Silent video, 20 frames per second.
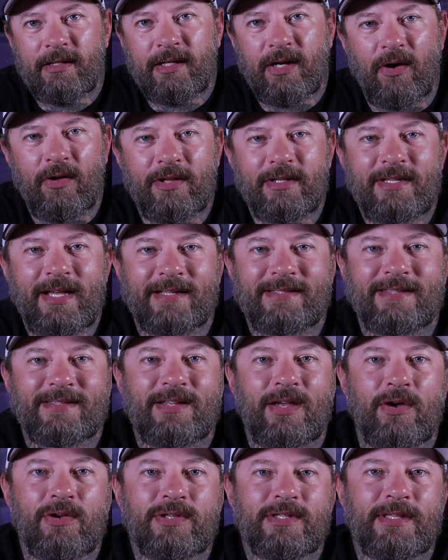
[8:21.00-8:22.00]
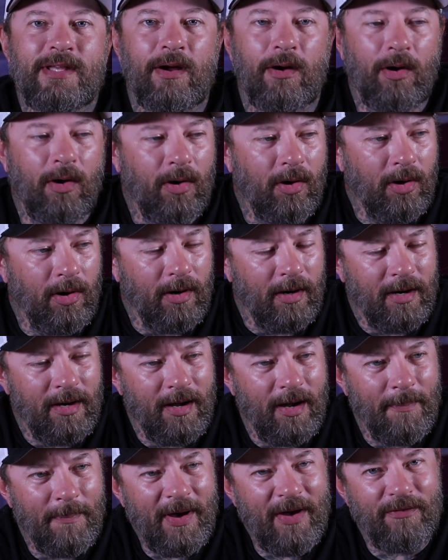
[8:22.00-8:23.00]
Now on the Texas coast, there are
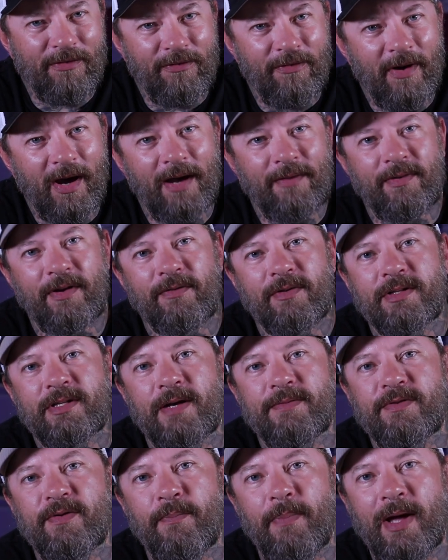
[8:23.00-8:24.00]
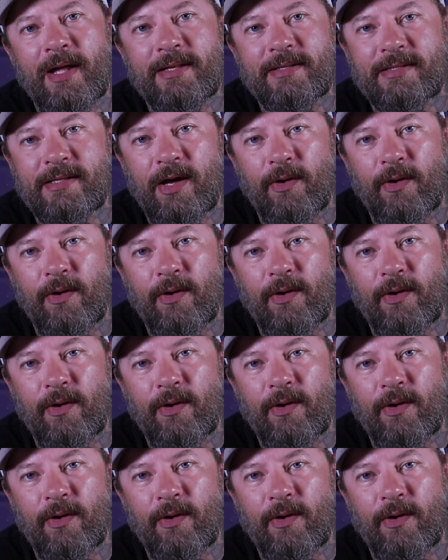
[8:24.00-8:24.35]
about five different types of baits